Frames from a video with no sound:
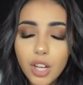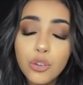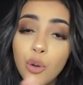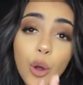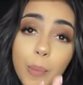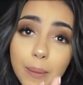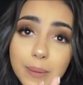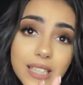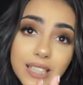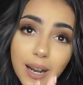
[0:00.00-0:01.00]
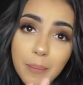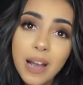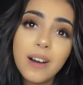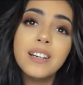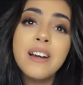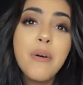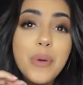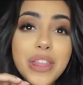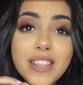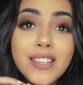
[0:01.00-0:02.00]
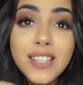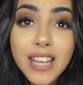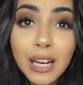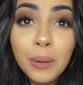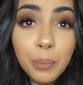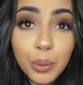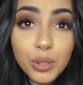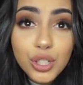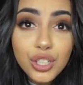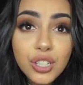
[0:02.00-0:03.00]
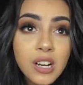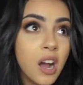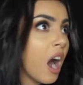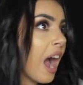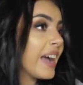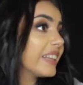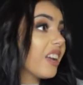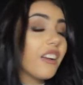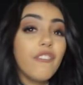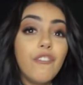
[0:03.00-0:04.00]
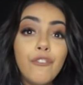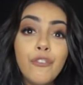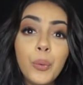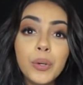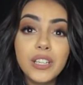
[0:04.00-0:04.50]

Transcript: no baby didn't come out. Within the second push, I had like 4